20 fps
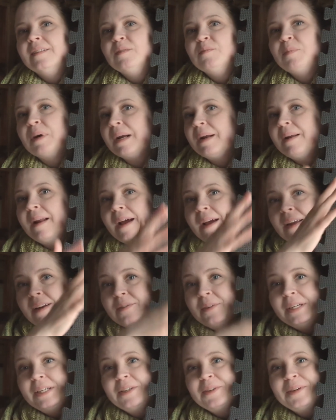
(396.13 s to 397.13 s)
But I'm not going
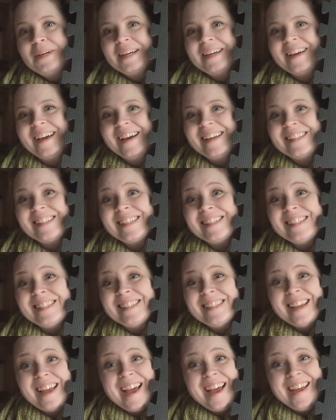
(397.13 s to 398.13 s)
to redo it because it's
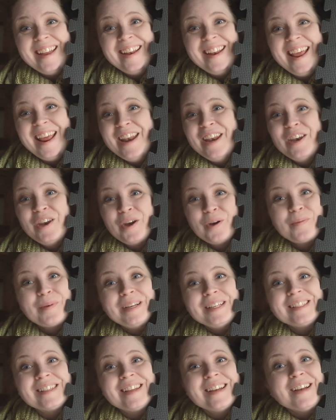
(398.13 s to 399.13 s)
done and
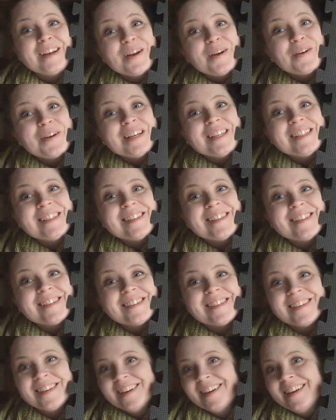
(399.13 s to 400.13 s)
nobody's going to notice
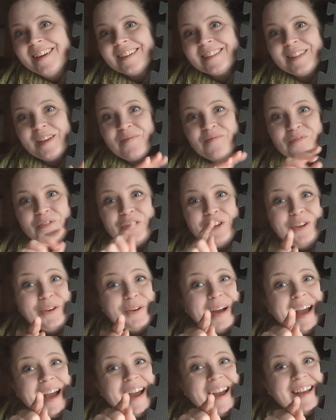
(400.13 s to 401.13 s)
except for you
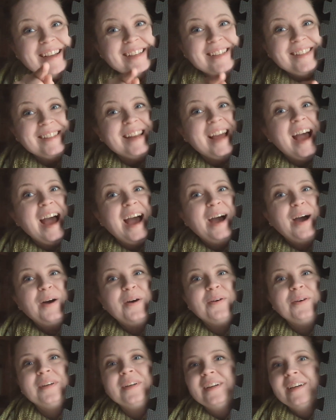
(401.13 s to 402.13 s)
guys
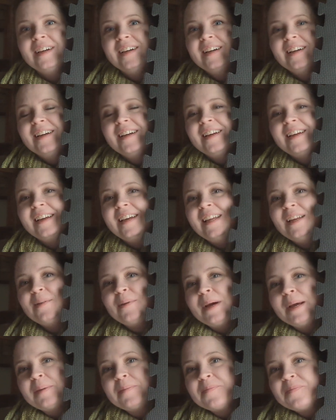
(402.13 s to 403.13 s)
now.
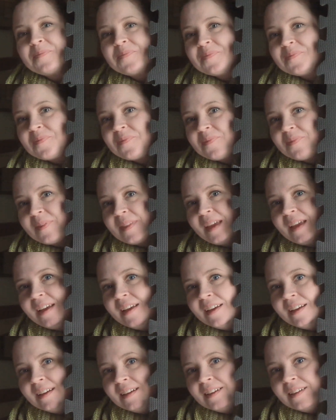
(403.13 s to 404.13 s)
Anyway,
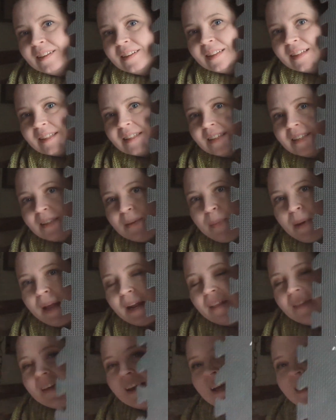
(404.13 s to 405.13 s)
this is the
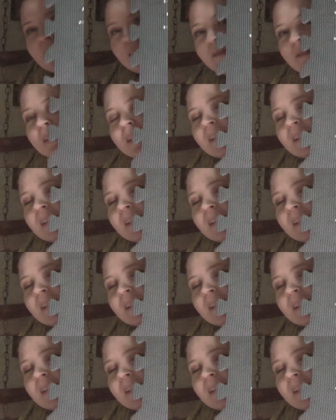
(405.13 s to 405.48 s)
panel that I used.